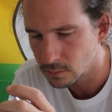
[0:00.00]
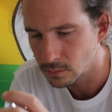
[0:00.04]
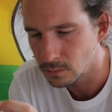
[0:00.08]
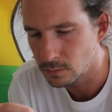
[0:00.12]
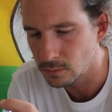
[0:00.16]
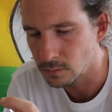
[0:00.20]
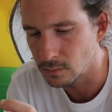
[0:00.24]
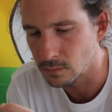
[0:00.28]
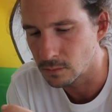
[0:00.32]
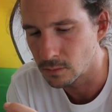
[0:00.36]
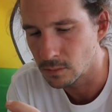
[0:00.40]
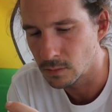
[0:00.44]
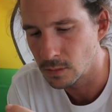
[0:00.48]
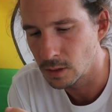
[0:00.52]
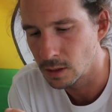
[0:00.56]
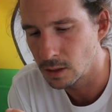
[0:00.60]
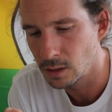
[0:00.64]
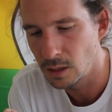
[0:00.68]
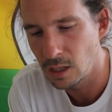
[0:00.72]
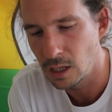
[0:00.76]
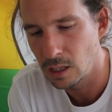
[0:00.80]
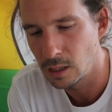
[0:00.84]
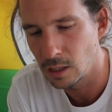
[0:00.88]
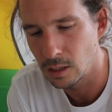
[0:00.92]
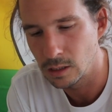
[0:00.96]

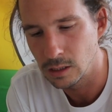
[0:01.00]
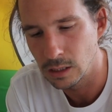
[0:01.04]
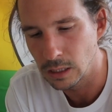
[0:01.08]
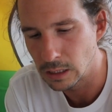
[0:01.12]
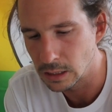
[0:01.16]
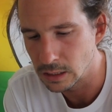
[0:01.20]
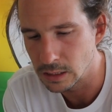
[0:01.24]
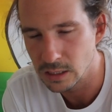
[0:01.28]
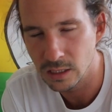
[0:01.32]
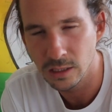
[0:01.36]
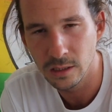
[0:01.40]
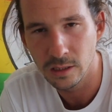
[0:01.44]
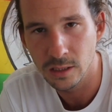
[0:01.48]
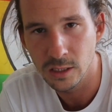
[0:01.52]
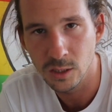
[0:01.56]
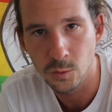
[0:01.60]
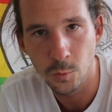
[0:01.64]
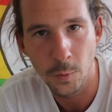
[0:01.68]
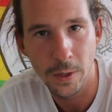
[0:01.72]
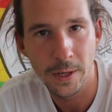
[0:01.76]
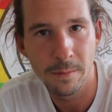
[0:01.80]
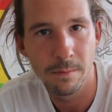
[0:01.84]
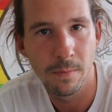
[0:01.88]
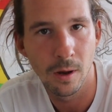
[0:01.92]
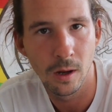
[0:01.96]
Yeah, like a
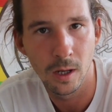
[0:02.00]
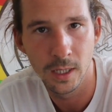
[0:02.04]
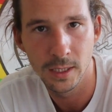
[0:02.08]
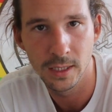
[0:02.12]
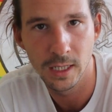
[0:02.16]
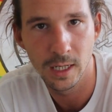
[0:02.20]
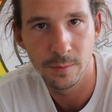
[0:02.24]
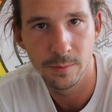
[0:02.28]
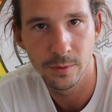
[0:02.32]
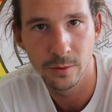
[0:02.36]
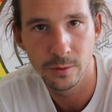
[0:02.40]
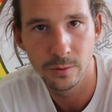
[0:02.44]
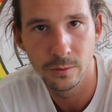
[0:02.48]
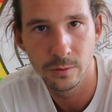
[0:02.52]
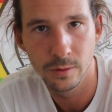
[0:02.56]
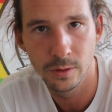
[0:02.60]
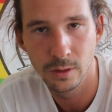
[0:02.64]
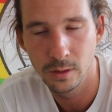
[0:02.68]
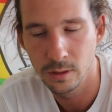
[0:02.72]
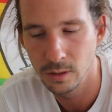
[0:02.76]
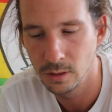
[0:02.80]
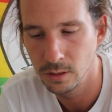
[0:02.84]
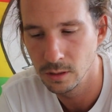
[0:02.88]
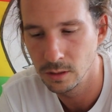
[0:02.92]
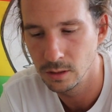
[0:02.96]
sweet pineapple.
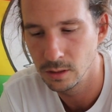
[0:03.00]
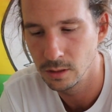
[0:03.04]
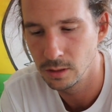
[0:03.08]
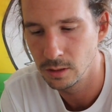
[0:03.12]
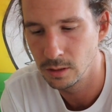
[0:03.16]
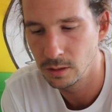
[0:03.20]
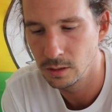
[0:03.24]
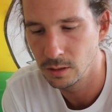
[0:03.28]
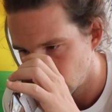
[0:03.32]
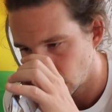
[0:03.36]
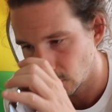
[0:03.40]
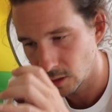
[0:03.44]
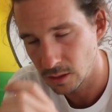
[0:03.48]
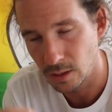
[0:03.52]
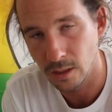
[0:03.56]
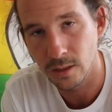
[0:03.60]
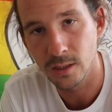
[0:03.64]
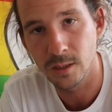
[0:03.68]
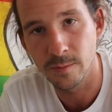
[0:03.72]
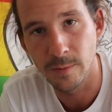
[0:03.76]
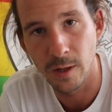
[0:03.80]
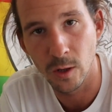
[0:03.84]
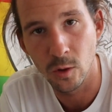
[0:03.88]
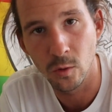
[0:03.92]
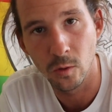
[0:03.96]
Does
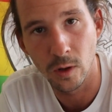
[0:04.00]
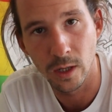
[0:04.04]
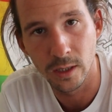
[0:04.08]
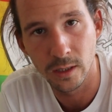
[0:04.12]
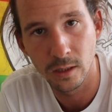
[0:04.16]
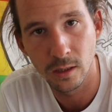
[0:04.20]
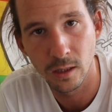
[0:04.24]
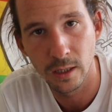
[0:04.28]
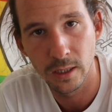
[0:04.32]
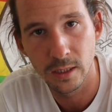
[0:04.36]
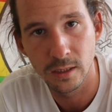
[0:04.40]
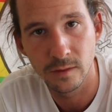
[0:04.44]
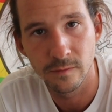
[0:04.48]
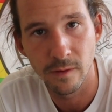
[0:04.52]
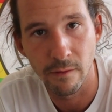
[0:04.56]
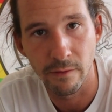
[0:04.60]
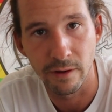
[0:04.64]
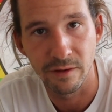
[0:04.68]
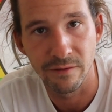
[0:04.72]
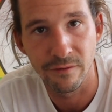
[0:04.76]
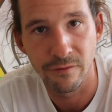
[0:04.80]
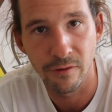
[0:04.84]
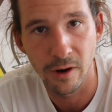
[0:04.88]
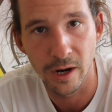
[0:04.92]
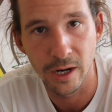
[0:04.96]
smell quite nice,
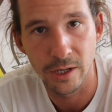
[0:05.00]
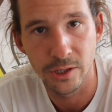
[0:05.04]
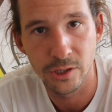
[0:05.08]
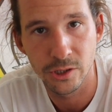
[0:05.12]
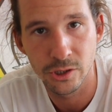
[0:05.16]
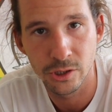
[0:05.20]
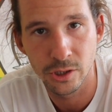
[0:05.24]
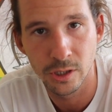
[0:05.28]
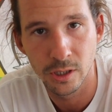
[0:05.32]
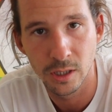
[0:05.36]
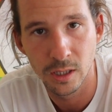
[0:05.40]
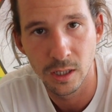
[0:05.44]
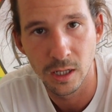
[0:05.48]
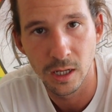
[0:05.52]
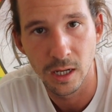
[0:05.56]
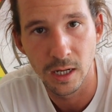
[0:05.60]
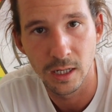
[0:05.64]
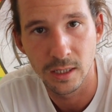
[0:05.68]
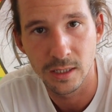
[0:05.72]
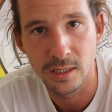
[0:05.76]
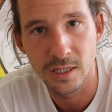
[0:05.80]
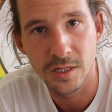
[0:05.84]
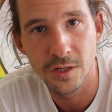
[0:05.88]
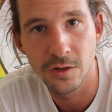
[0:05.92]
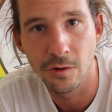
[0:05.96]
very fresh.
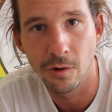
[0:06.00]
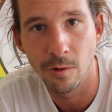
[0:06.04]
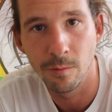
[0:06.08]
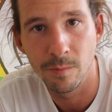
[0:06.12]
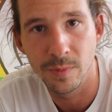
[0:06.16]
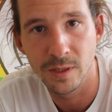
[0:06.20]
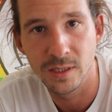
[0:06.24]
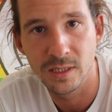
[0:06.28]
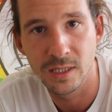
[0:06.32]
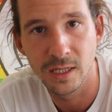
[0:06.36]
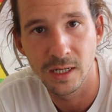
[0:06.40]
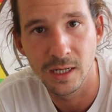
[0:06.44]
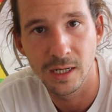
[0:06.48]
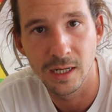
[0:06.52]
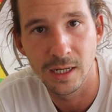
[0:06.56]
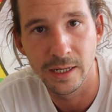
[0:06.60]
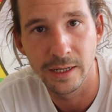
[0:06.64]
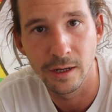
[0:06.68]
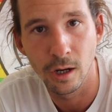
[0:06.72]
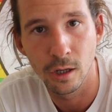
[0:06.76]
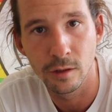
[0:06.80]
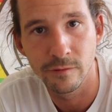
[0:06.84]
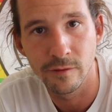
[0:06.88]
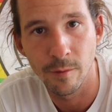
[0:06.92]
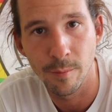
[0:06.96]
It's not
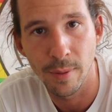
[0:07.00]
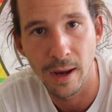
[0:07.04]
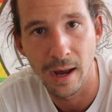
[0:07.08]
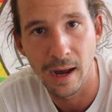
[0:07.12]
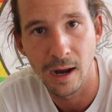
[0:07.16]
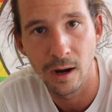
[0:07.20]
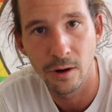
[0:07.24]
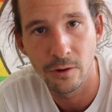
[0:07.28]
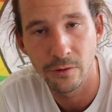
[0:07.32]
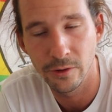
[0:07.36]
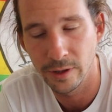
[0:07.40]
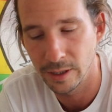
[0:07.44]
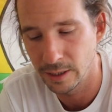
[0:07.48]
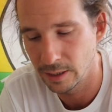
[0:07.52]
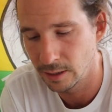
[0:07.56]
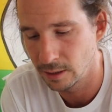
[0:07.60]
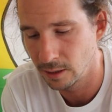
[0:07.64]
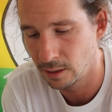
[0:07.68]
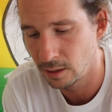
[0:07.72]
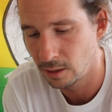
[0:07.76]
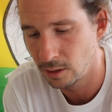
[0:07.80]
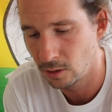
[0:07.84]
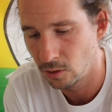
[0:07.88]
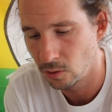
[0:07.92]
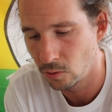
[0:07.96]
particularly overpowering
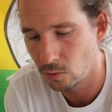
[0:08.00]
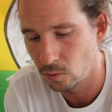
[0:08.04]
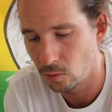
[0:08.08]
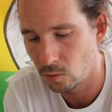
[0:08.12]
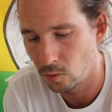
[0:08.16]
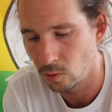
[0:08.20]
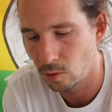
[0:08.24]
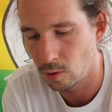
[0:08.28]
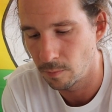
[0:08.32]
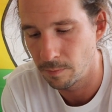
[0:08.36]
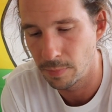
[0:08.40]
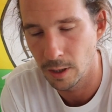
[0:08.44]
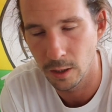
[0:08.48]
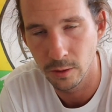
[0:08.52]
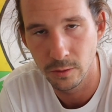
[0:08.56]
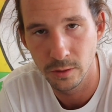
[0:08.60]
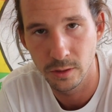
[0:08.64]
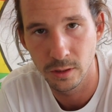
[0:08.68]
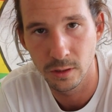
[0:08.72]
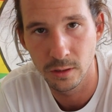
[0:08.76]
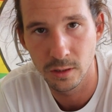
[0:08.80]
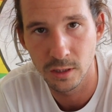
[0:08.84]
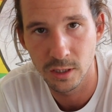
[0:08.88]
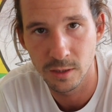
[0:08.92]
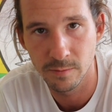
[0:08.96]
or
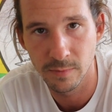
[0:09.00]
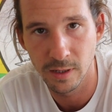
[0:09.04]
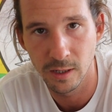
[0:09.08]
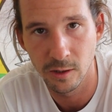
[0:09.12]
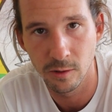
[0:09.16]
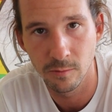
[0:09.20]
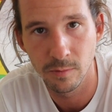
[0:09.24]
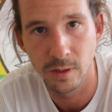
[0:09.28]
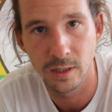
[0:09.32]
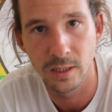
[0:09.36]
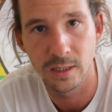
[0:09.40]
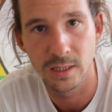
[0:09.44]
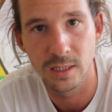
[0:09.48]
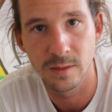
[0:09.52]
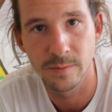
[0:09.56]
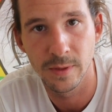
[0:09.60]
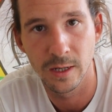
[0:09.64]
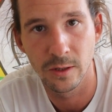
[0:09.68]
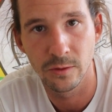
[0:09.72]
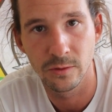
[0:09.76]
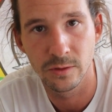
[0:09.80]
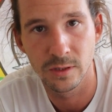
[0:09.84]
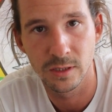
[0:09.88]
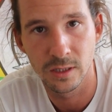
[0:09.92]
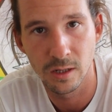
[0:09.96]
potent smell, but it
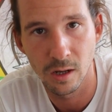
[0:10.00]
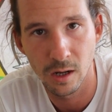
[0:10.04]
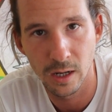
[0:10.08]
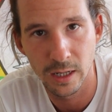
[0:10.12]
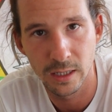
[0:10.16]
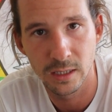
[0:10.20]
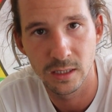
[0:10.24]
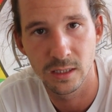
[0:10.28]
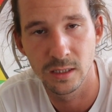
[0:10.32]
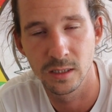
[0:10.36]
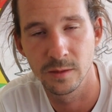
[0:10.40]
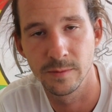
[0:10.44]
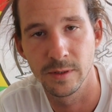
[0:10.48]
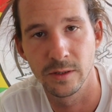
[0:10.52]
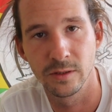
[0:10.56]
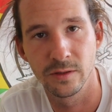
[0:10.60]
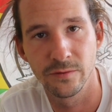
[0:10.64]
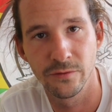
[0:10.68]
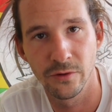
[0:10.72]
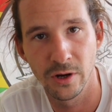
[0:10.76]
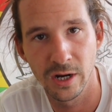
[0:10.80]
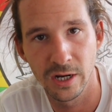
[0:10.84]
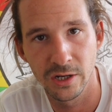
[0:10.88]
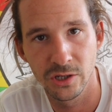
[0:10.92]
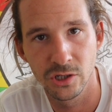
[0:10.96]
smells nice, it smells
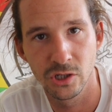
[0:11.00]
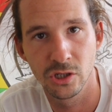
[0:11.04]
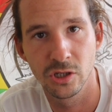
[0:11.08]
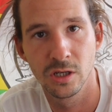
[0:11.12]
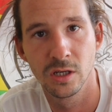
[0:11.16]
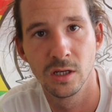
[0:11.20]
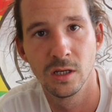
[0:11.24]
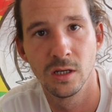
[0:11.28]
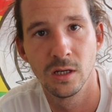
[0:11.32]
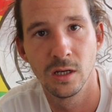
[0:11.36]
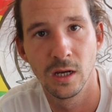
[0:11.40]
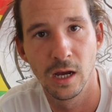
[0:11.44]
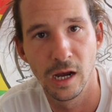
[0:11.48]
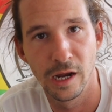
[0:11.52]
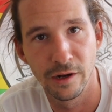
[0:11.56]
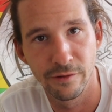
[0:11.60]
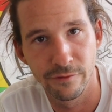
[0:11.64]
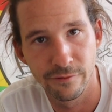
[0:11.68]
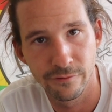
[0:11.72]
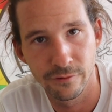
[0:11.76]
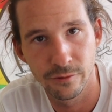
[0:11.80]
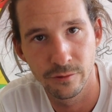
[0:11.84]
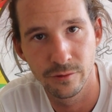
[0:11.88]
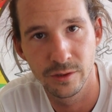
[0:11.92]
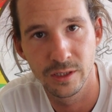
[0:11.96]
fresh and
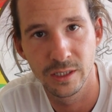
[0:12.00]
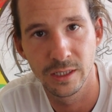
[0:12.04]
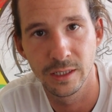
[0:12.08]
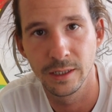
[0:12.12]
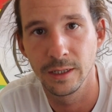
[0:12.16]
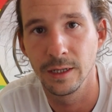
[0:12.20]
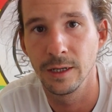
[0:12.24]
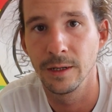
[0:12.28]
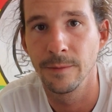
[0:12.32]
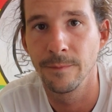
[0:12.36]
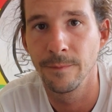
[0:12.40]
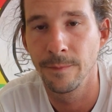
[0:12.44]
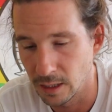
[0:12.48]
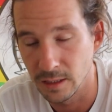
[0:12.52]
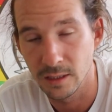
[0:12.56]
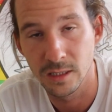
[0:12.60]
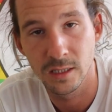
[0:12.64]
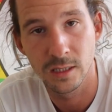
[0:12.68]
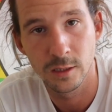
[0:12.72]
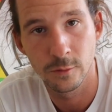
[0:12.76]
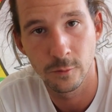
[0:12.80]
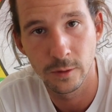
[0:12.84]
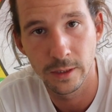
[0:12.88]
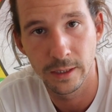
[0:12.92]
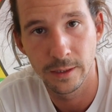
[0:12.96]
fruity and
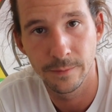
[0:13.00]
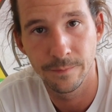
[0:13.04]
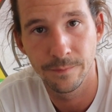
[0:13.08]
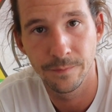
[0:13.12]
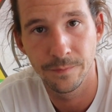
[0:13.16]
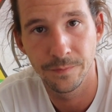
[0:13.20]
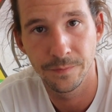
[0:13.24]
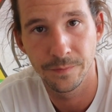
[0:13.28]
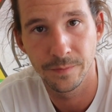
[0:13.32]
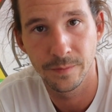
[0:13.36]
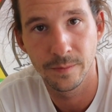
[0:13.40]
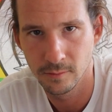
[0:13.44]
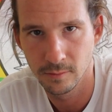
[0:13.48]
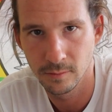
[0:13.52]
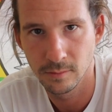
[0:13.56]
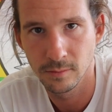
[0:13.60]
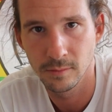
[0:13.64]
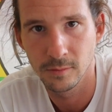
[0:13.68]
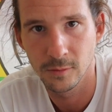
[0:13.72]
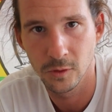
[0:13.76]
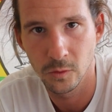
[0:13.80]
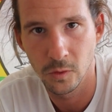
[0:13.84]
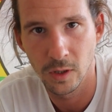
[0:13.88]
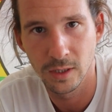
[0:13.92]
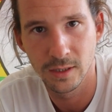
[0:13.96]
sweet.
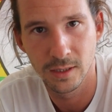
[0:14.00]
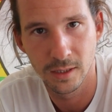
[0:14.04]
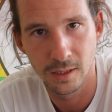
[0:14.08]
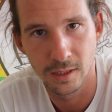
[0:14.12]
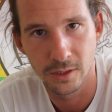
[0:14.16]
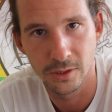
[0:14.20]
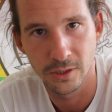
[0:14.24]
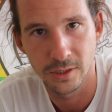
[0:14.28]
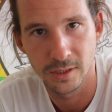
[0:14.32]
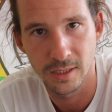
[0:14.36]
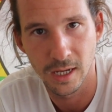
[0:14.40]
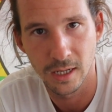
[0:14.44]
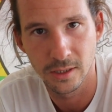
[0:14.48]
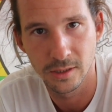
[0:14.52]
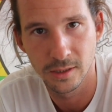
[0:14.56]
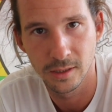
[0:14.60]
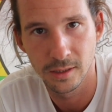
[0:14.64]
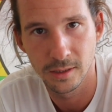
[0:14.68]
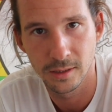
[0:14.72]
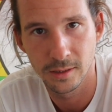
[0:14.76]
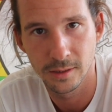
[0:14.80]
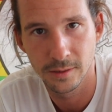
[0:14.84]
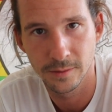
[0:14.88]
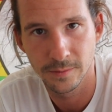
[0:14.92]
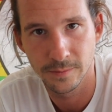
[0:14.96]
Quite delicious
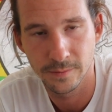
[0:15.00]
actually.